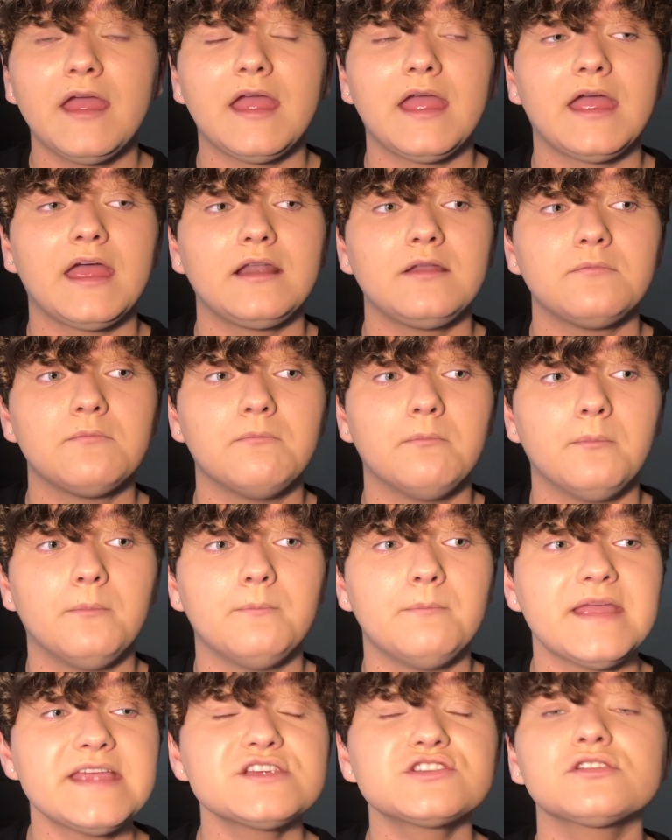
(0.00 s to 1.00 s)
and
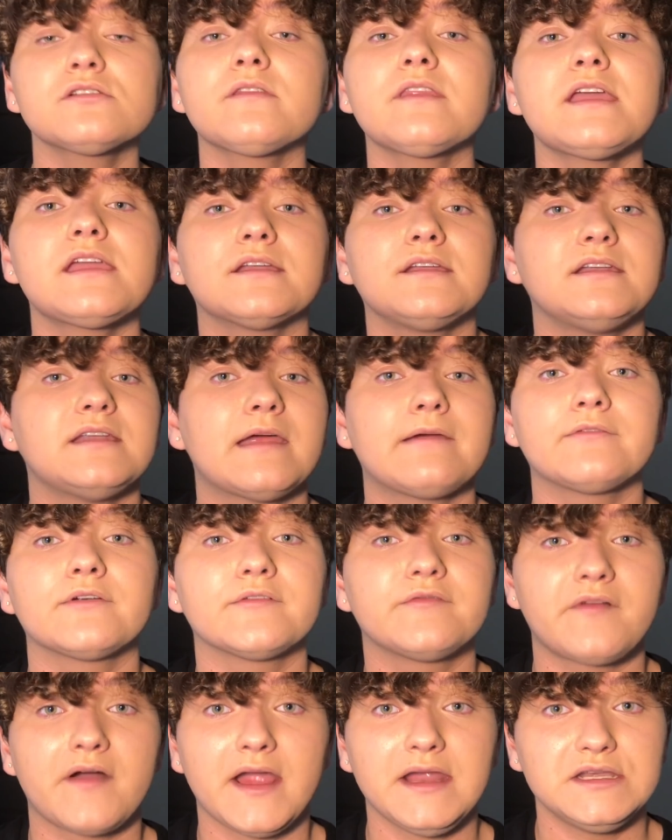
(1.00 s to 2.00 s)
make sure they can never
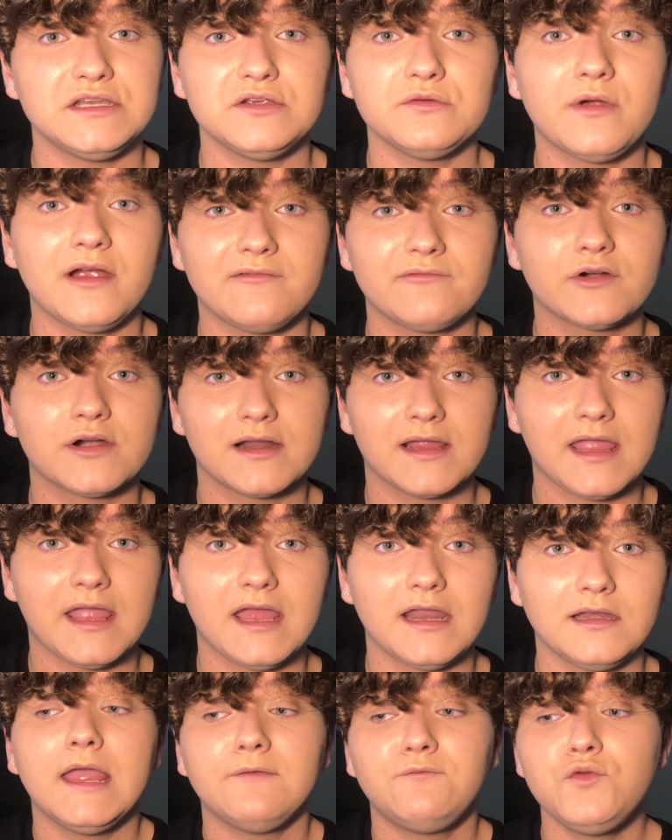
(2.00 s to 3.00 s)
find you ever
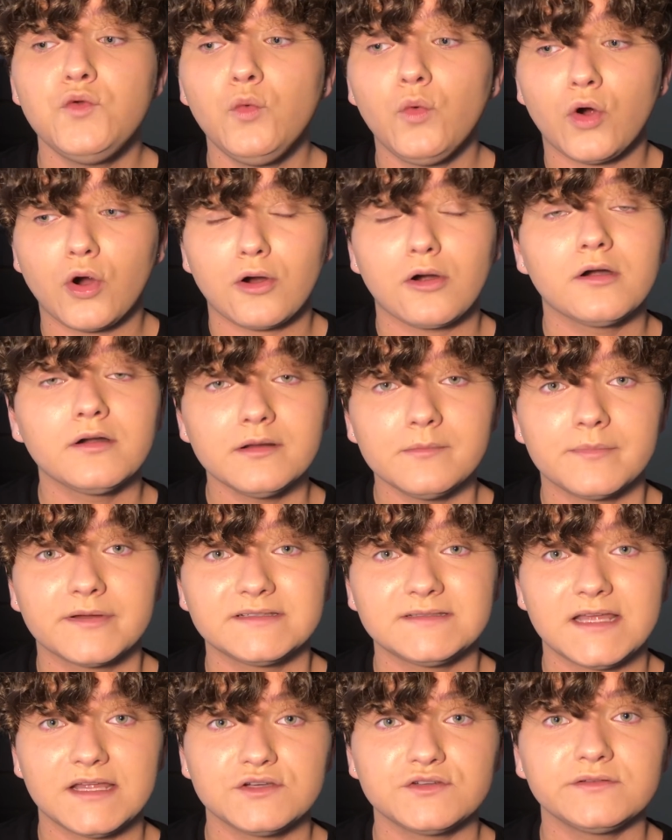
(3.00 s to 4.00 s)
again. If you are in a
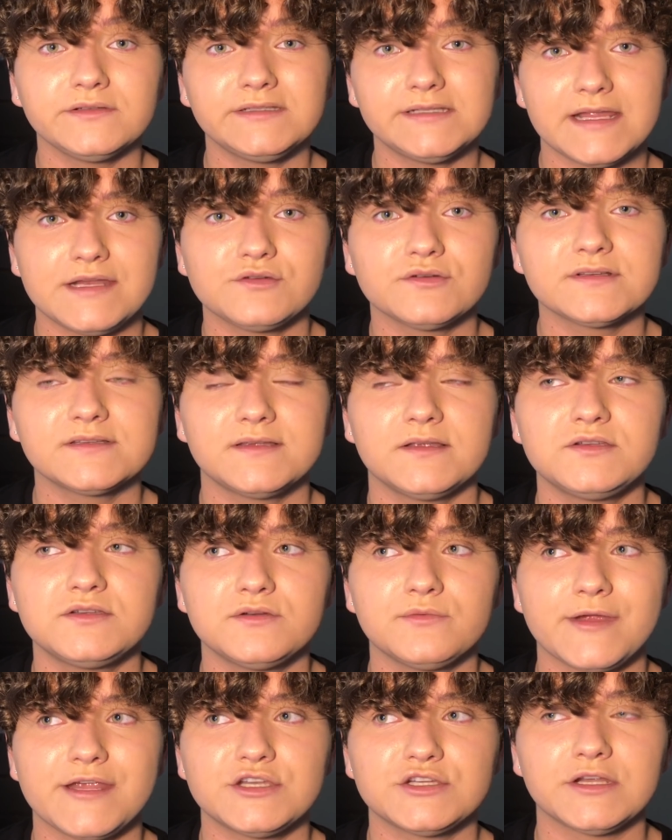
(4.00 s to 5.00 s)
potentially dangerous
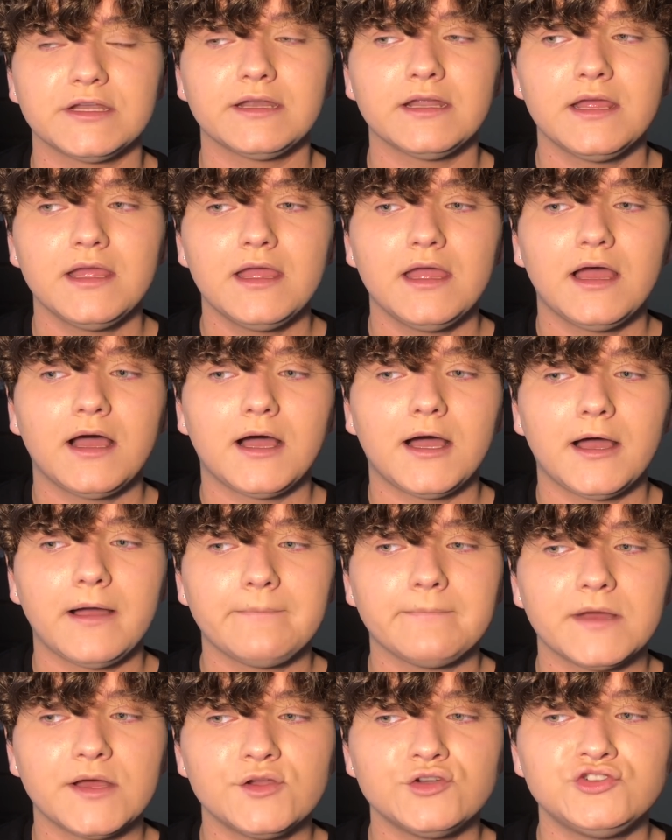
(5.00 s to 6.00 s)
situation,
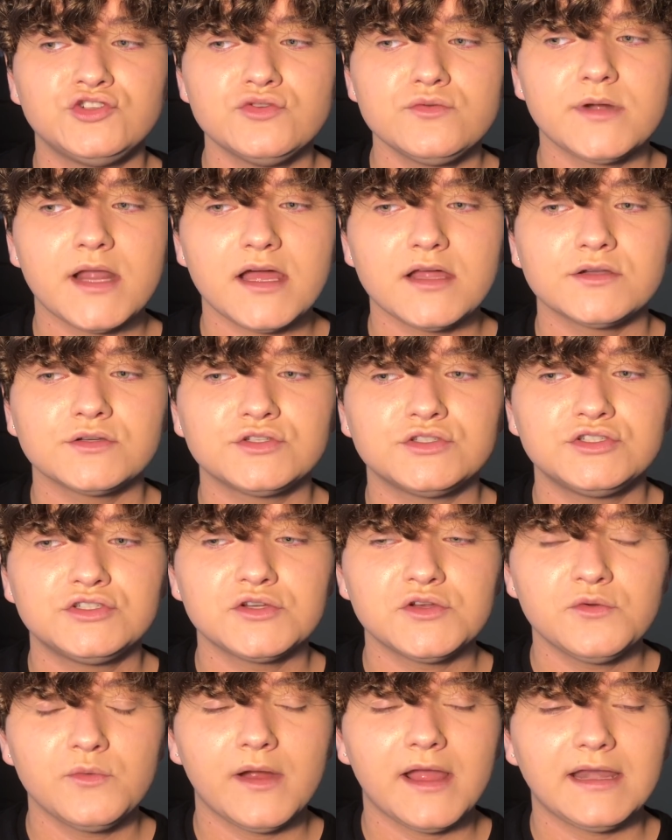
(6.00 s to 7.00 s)
um, do not
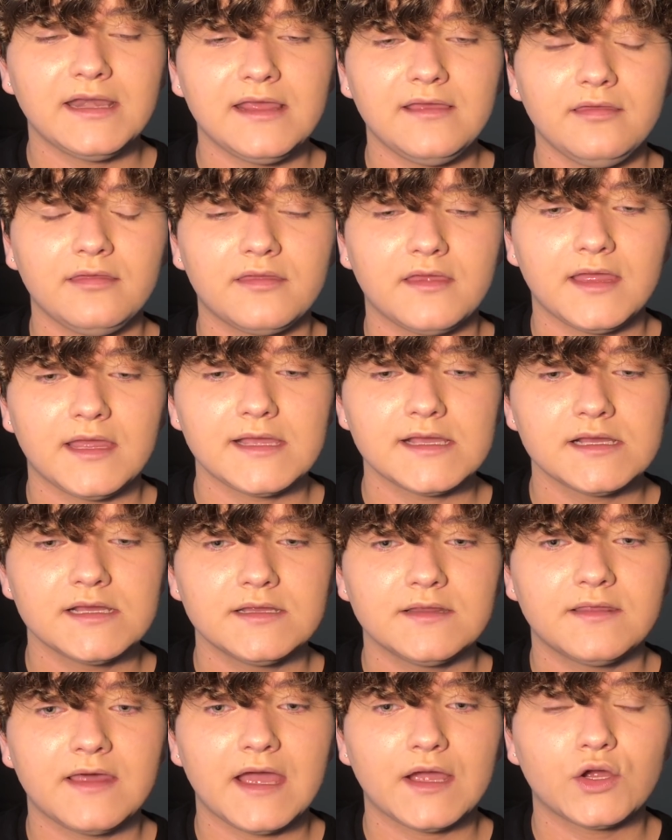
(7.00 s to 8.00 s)
do anything
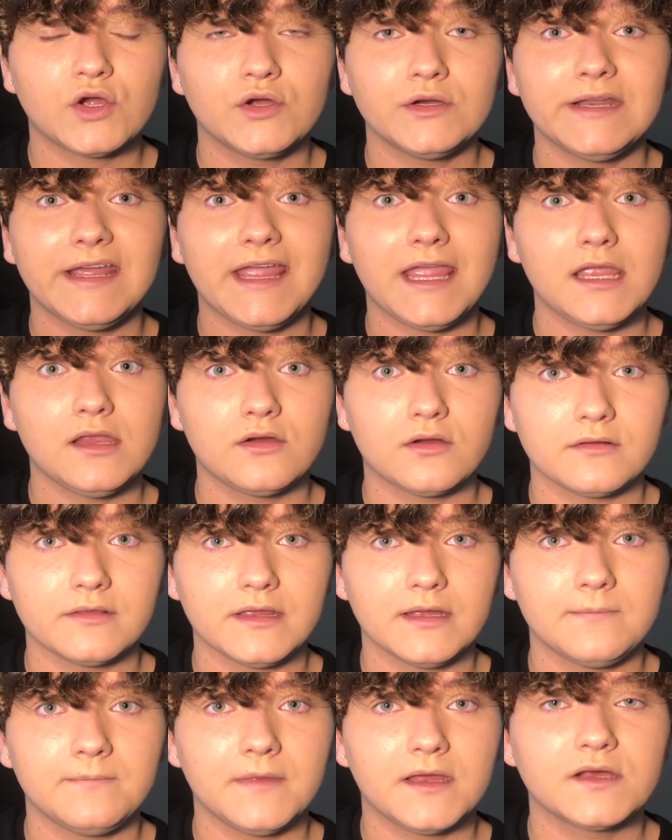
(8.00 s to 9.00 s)
that could anger
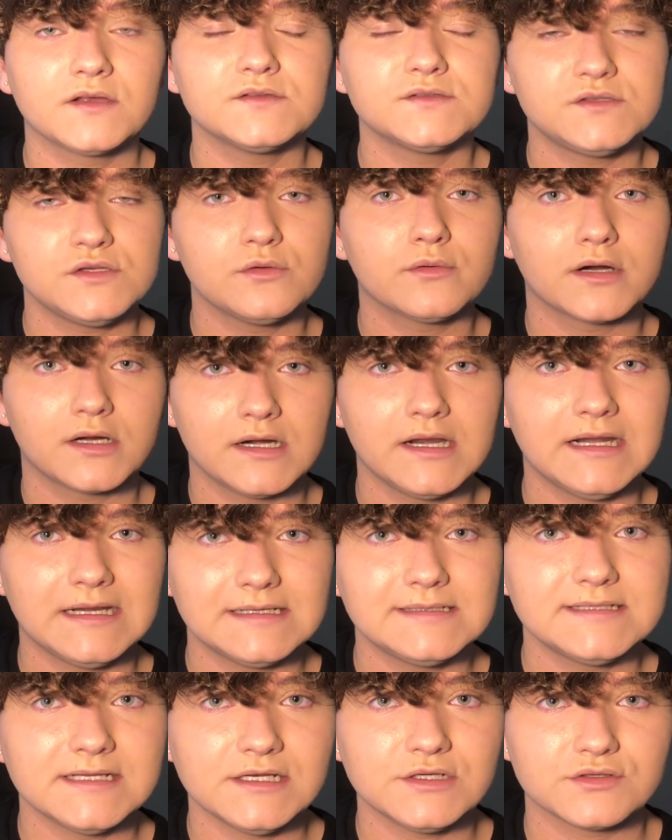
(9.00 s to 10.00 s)
them because you are in a
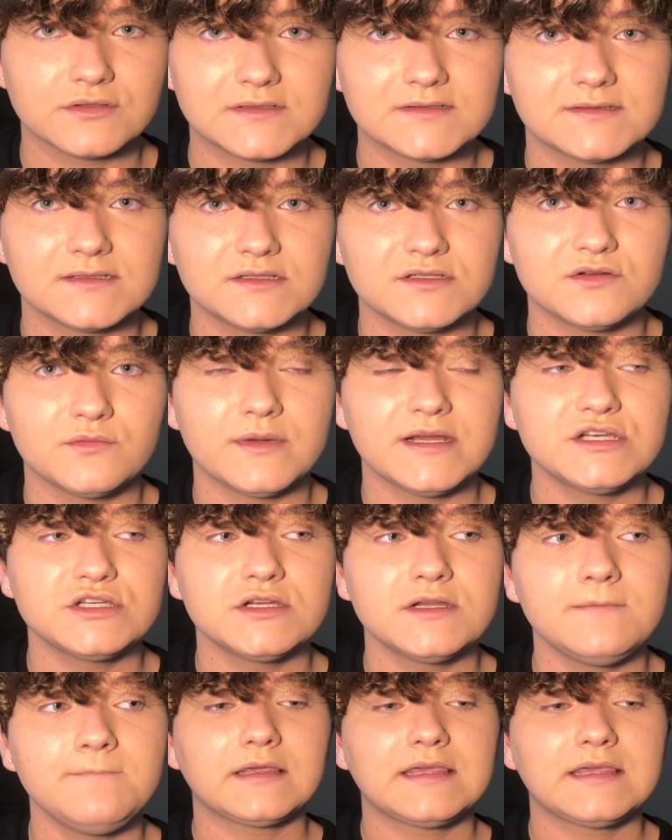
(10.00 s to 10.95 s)
dangerous situation.